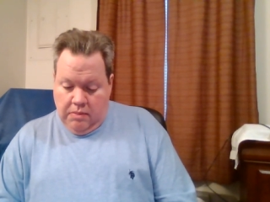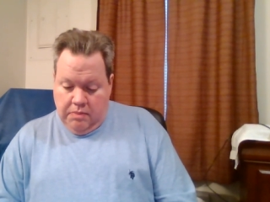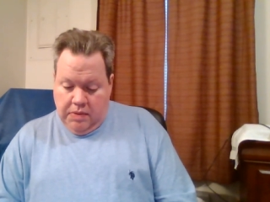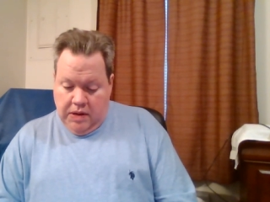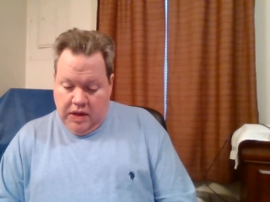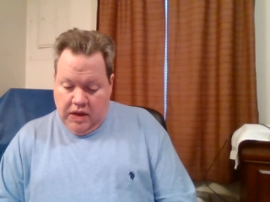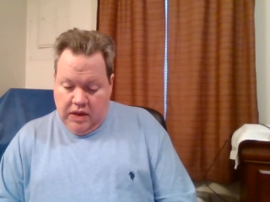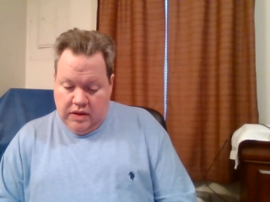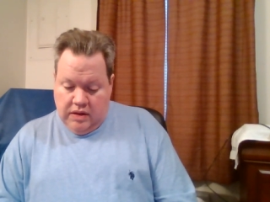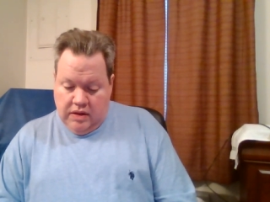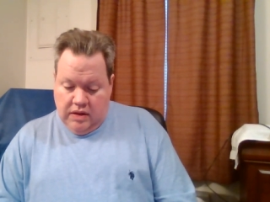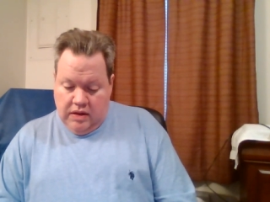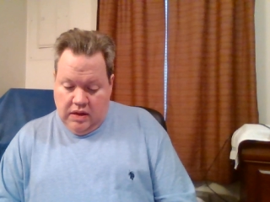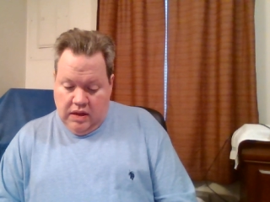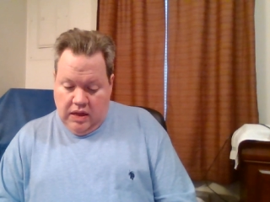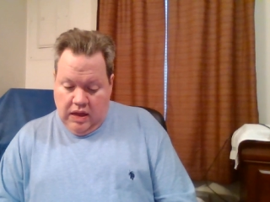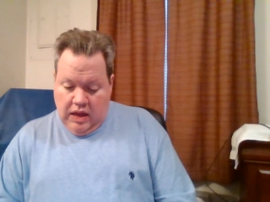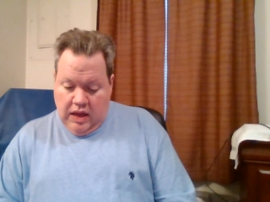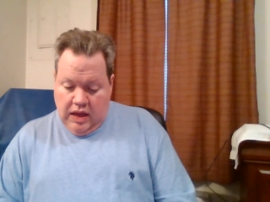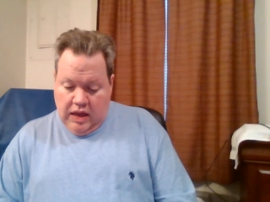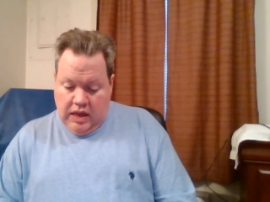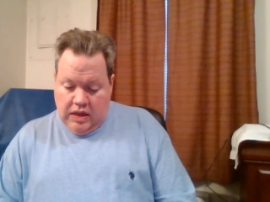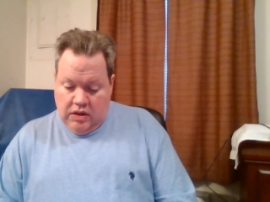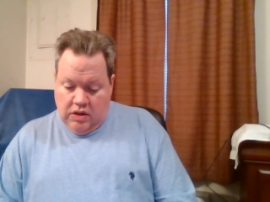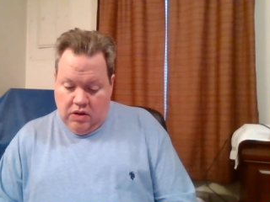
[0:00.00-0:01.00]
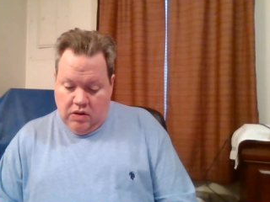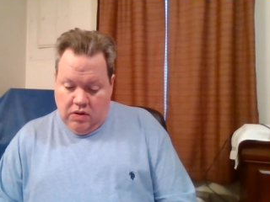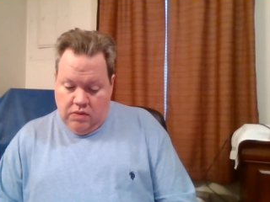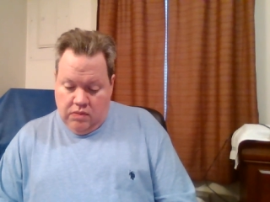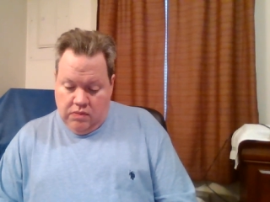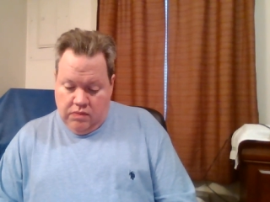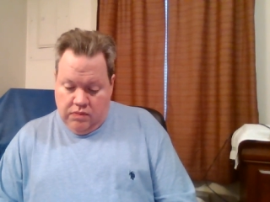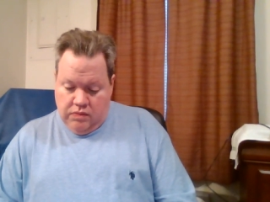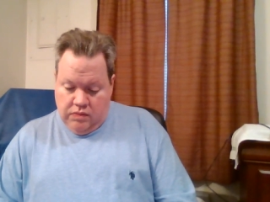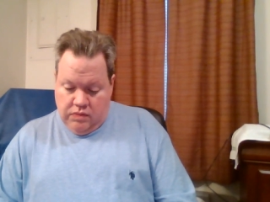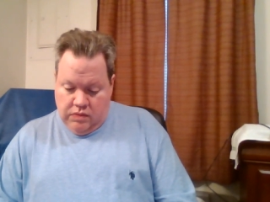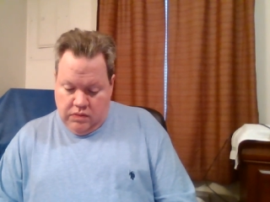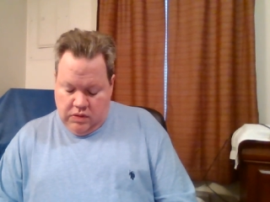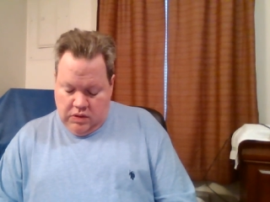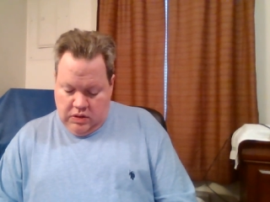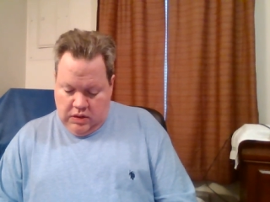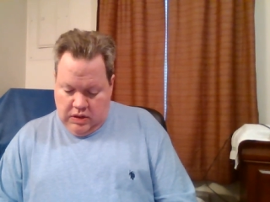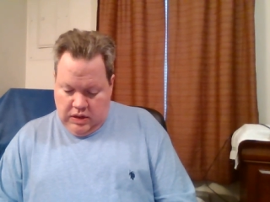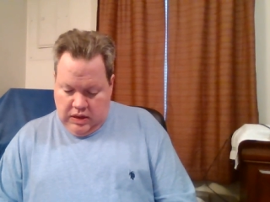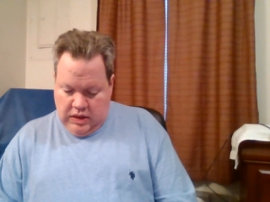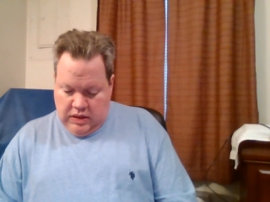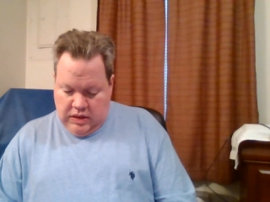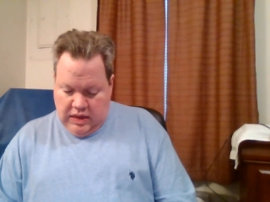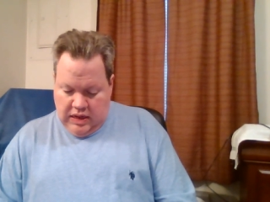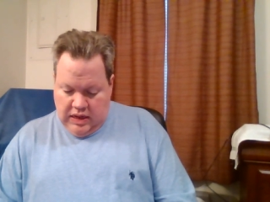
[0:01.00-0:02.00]
But and
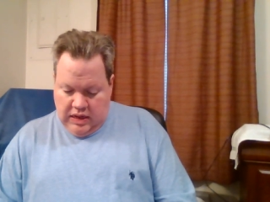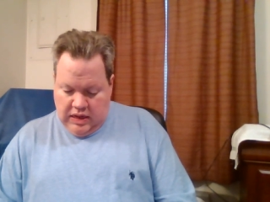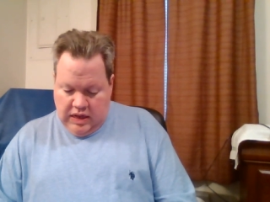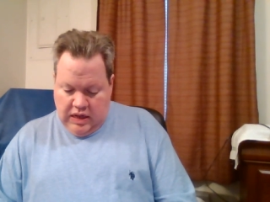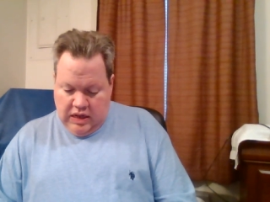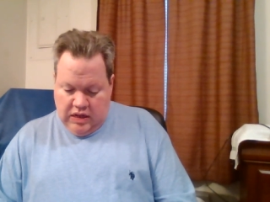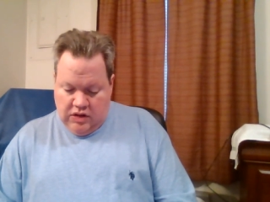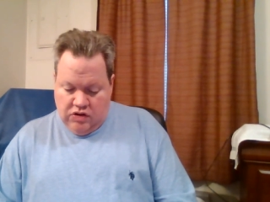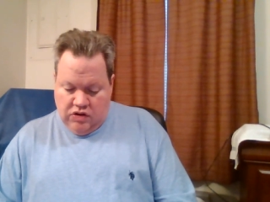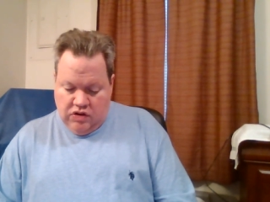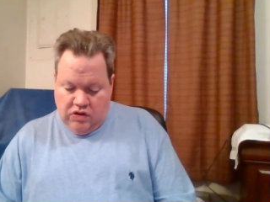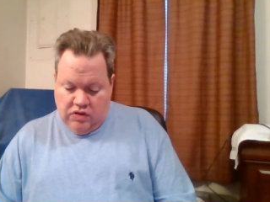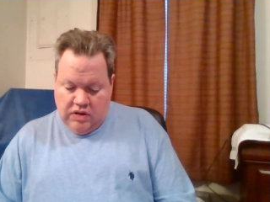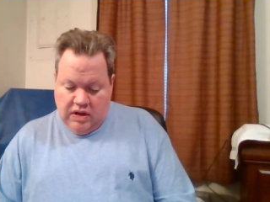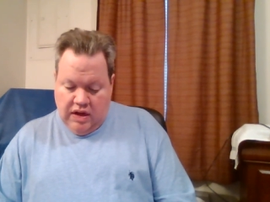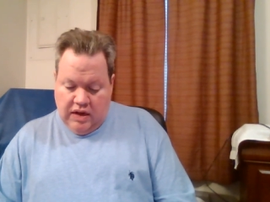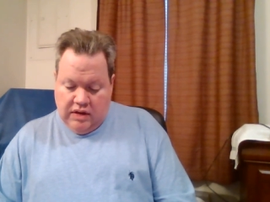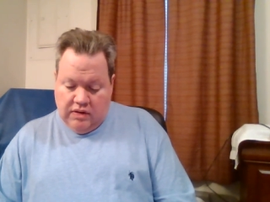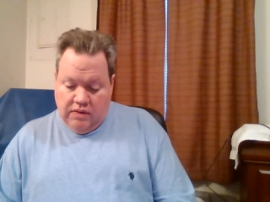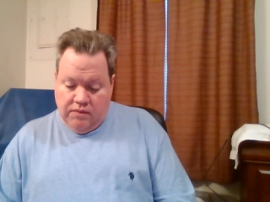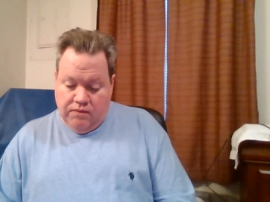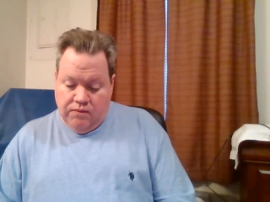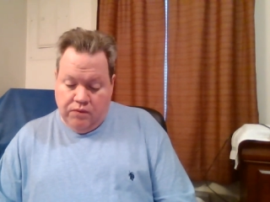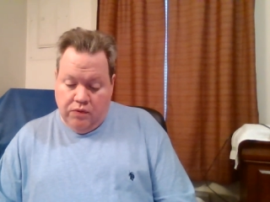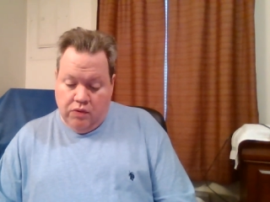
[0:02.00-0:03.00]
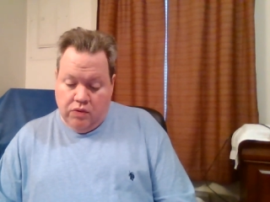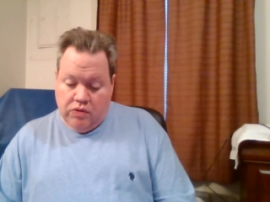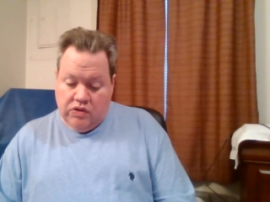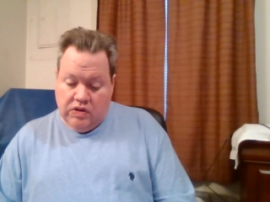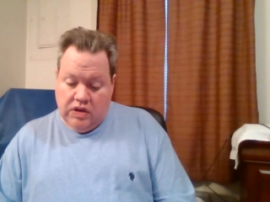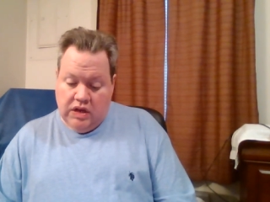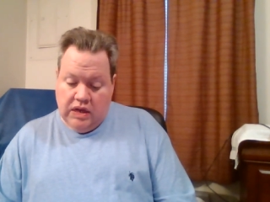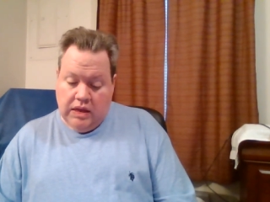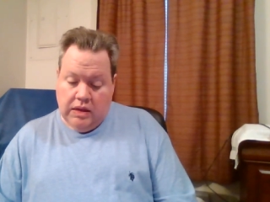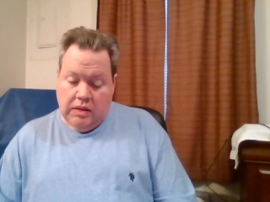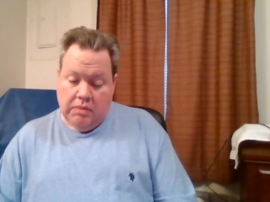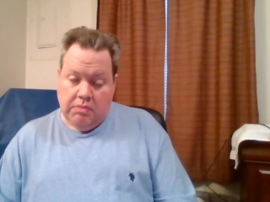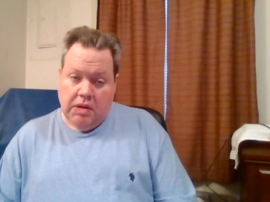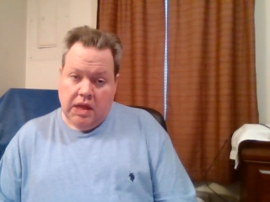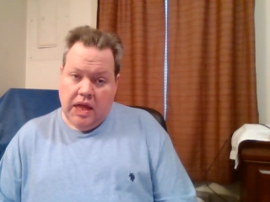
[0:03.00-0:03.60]
and then again 2014.